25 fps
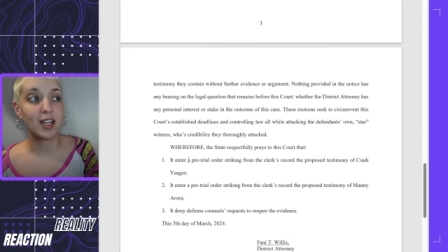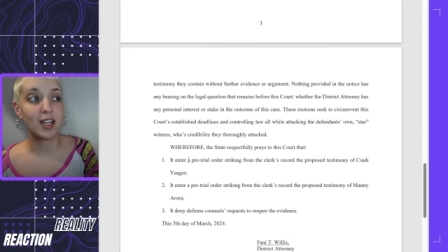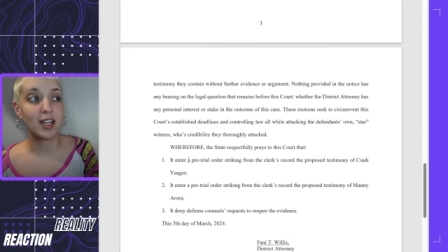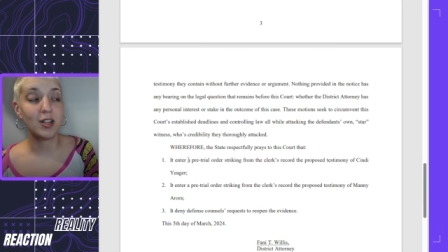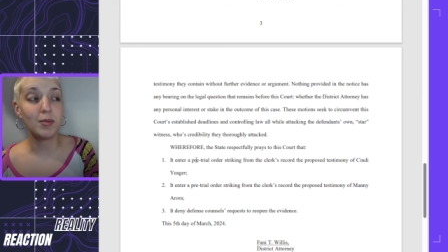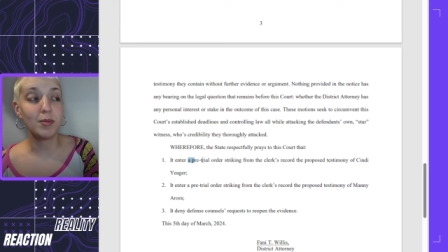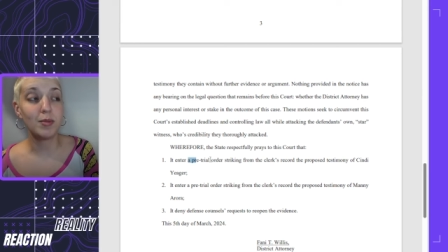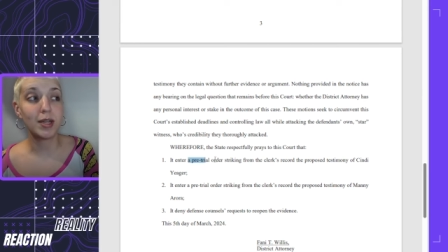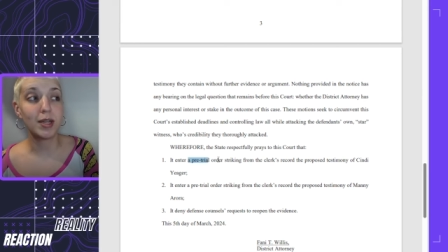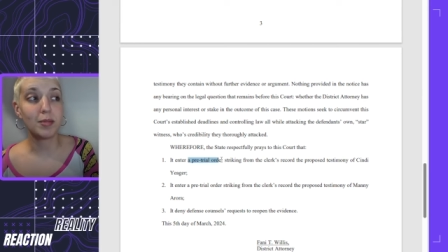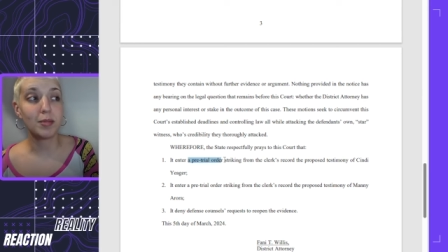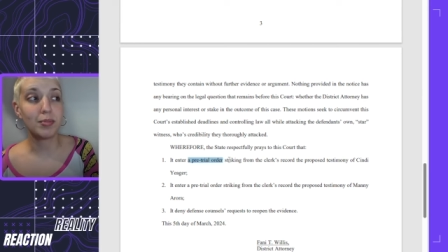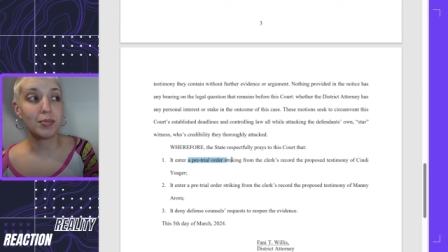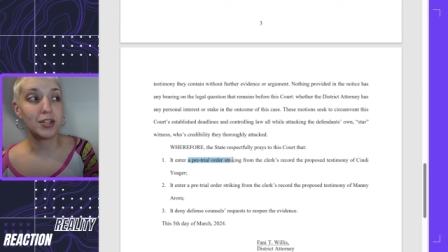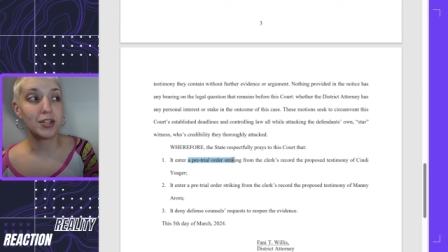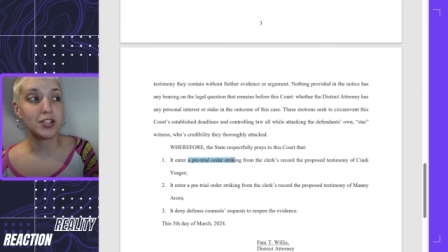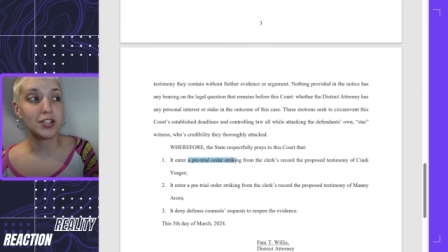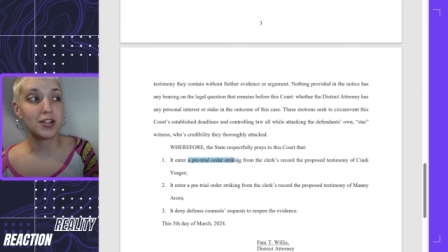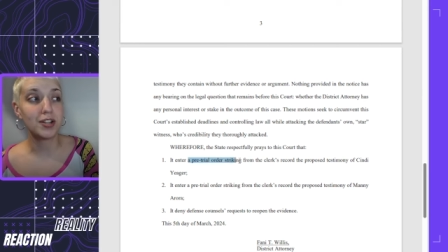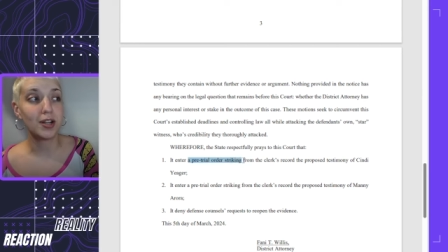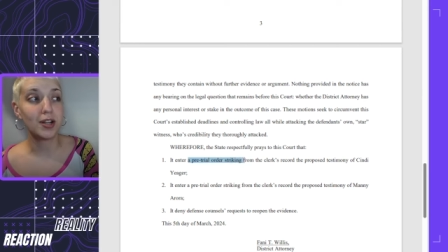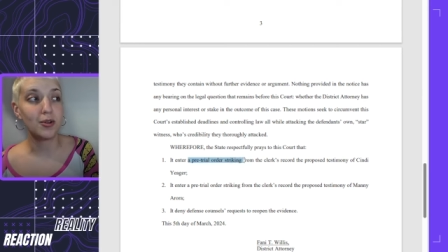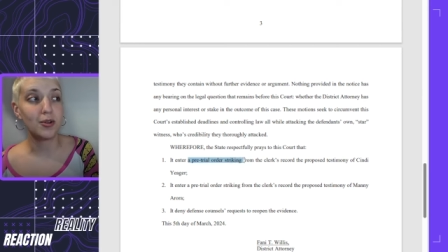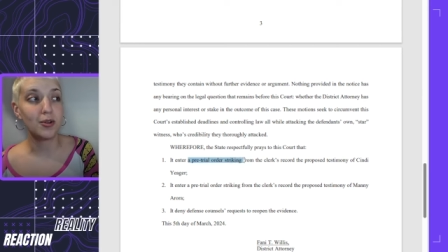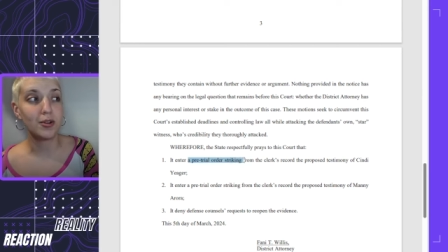can you make a
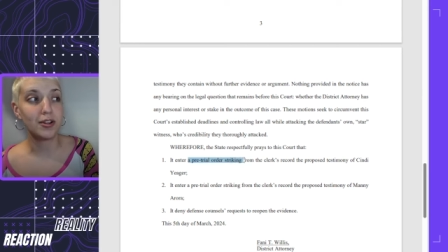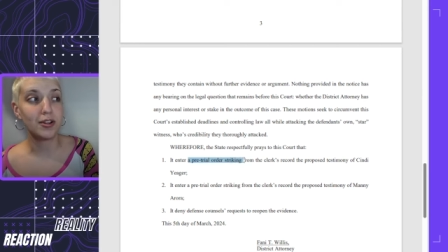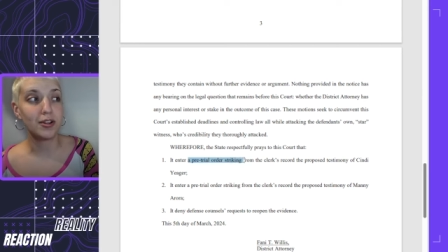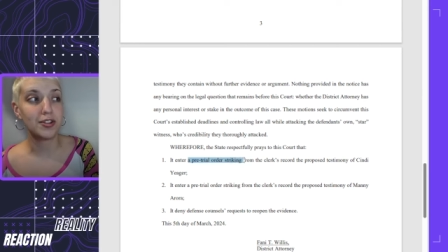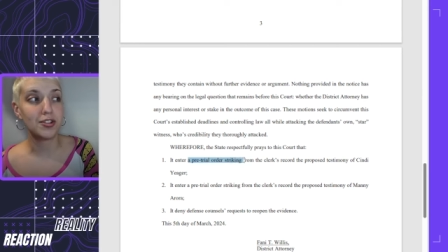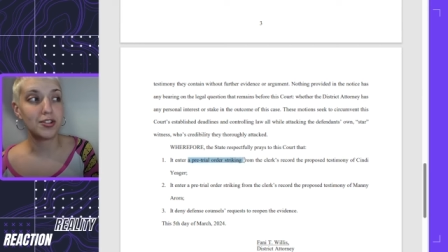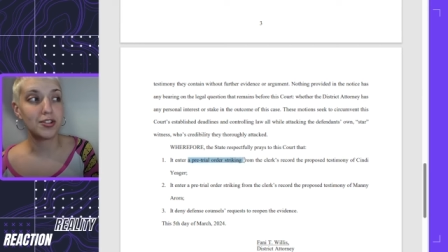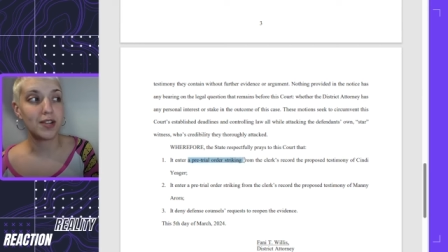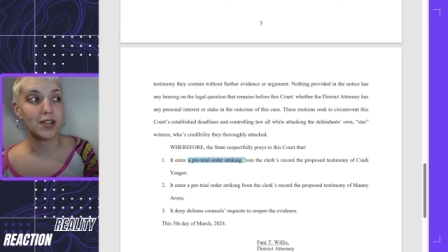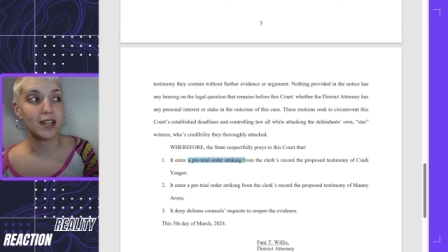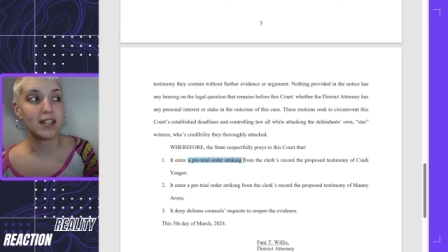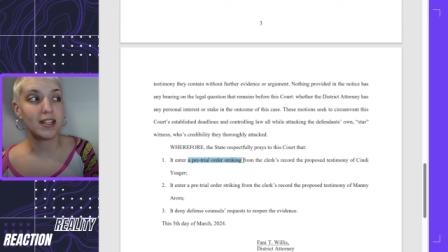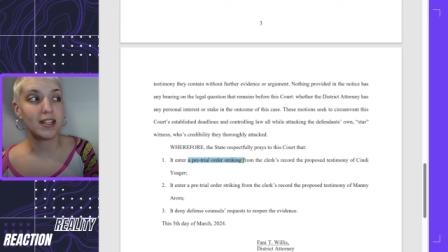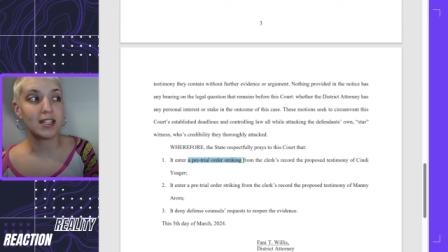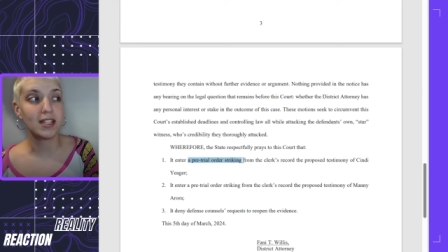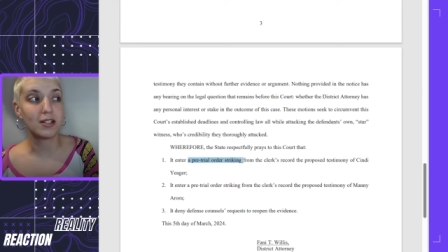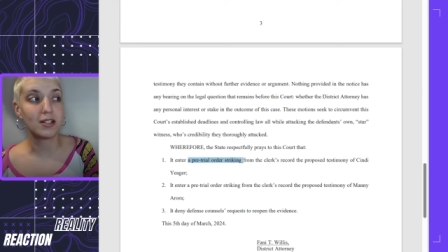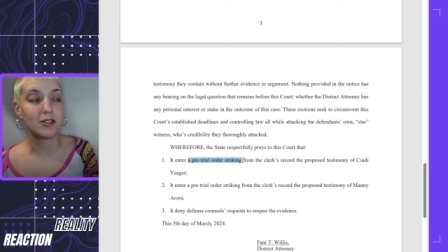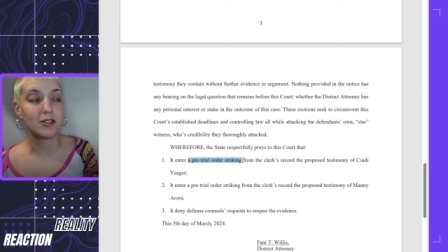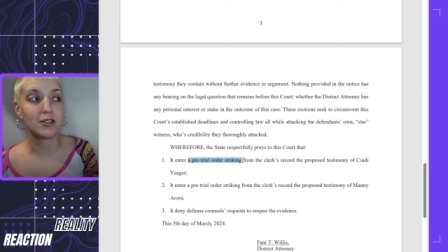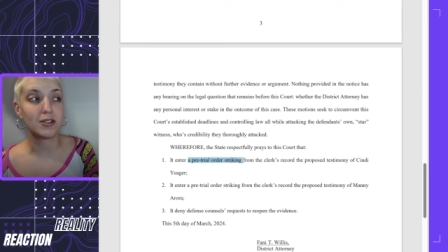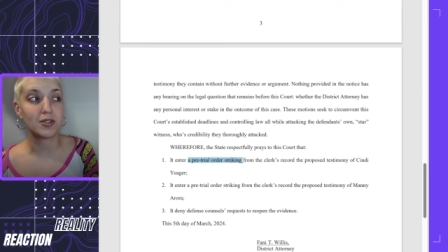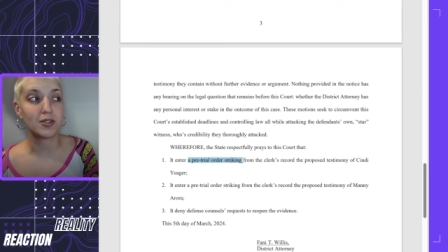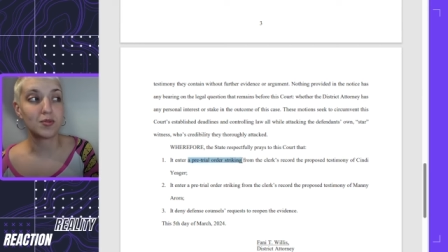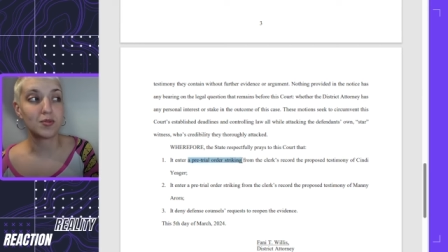pretrial order striking the
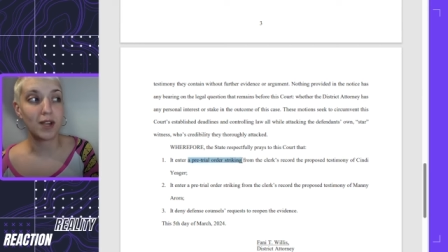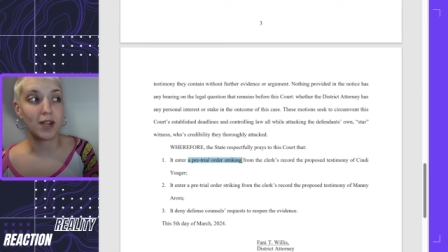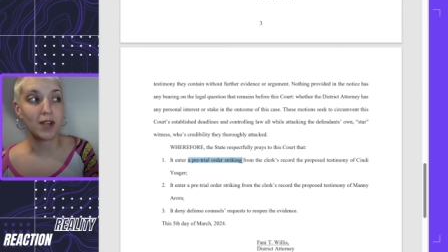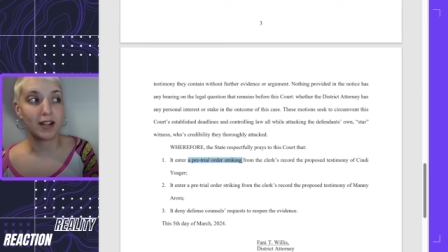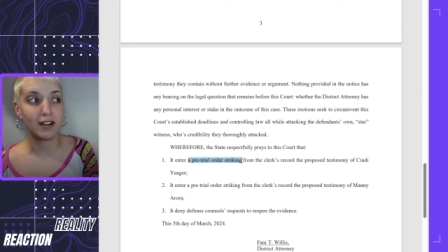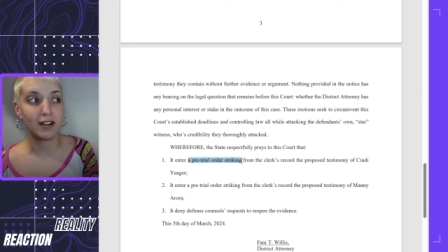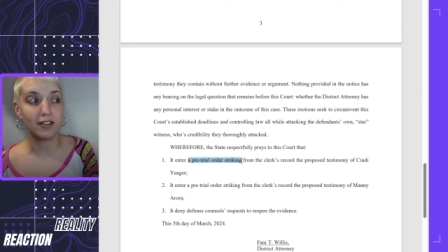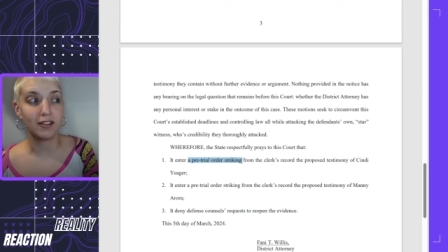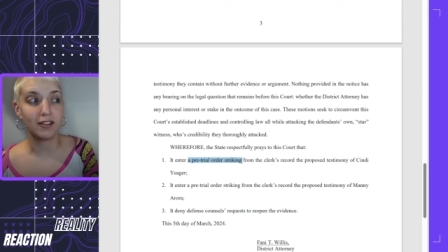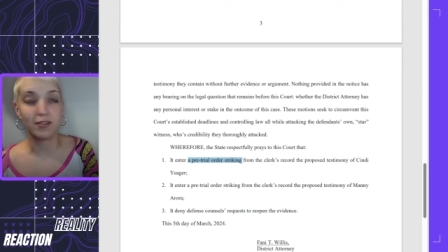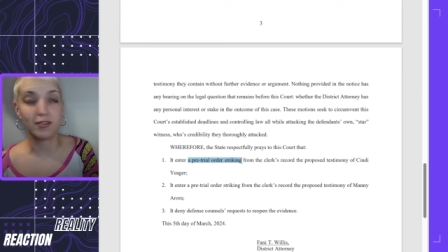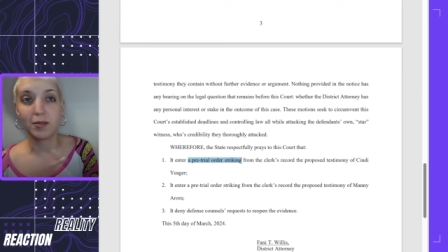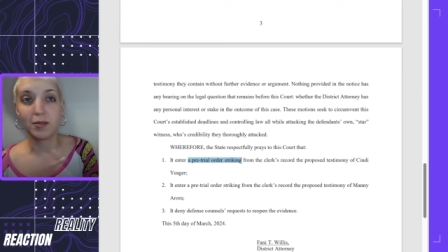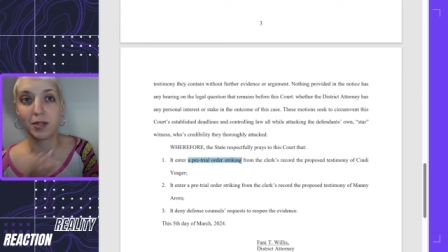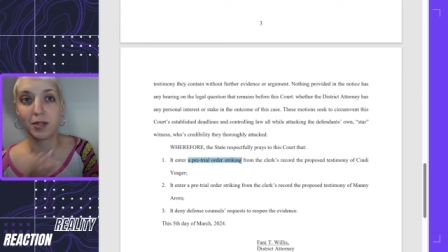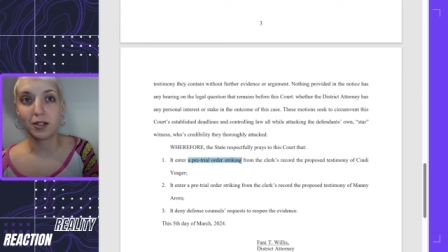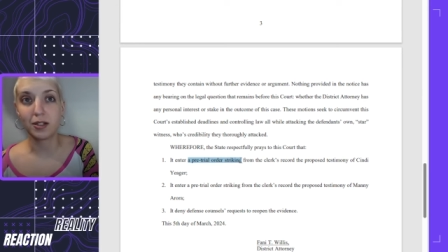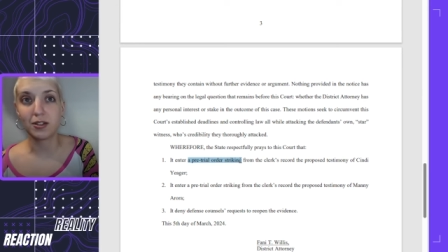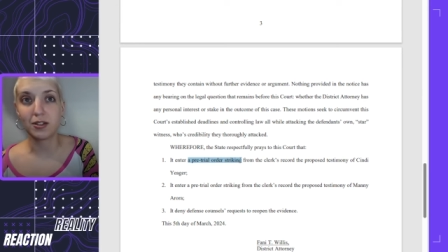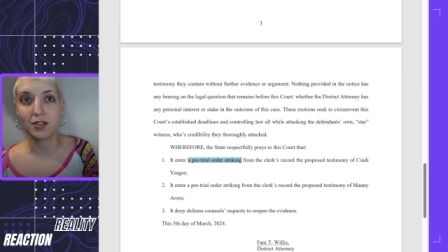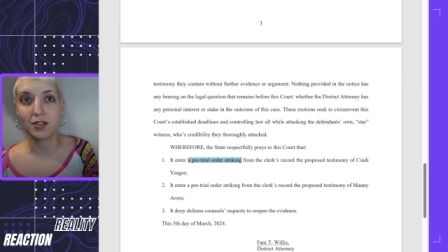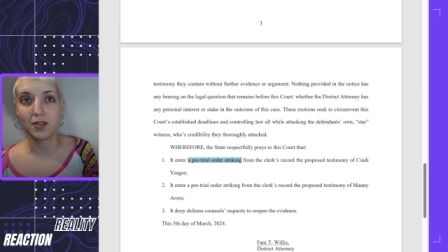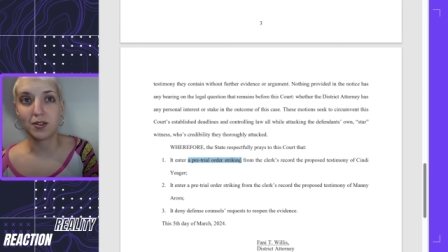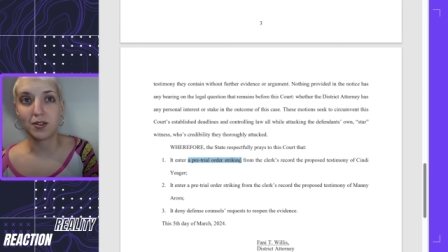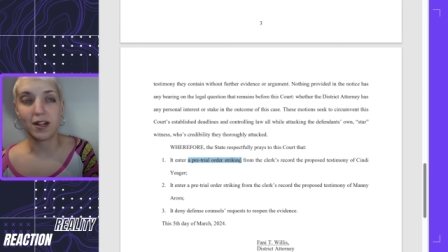clerk's record, from the
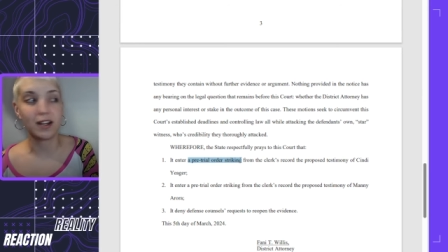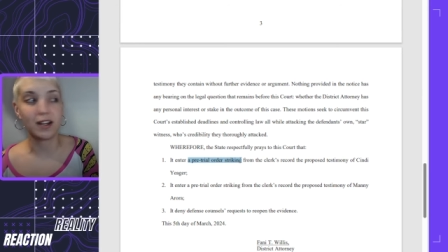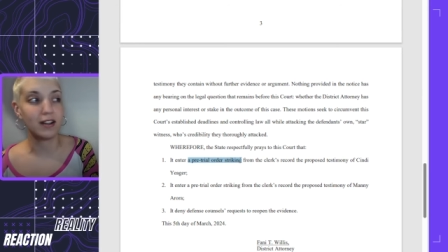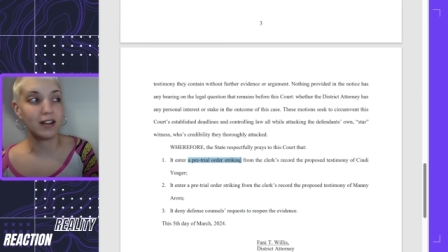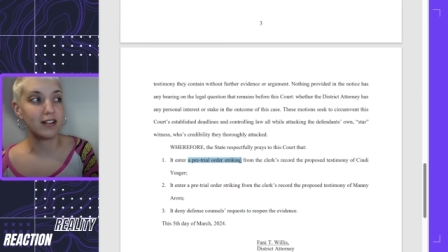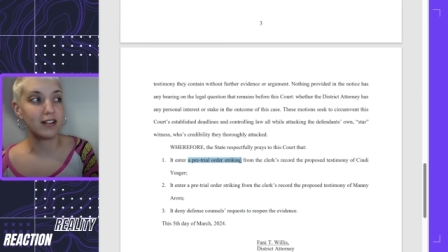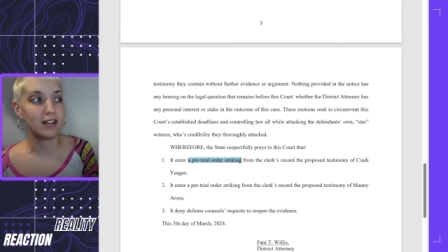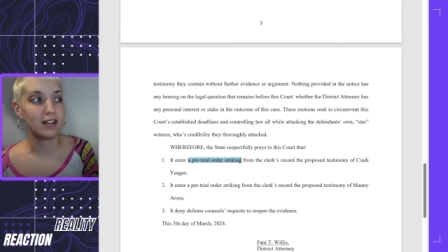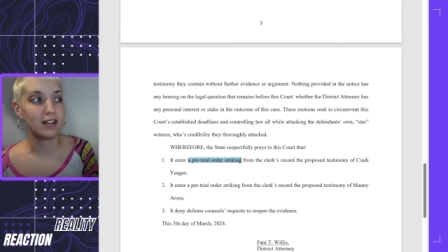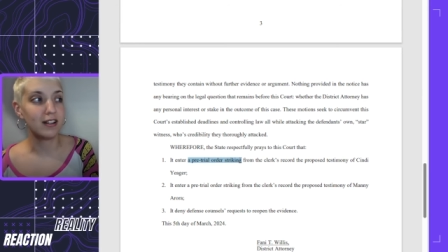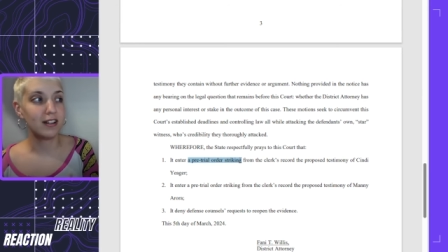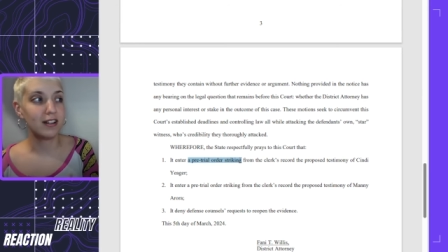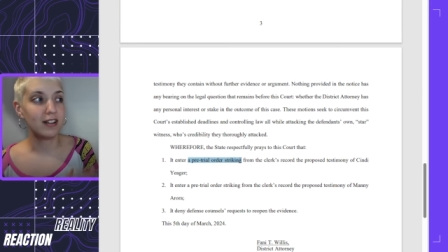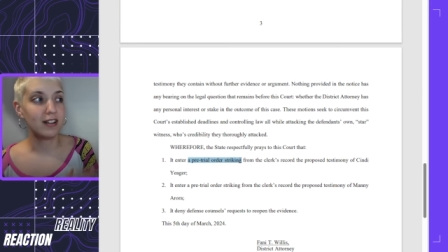clerk's record,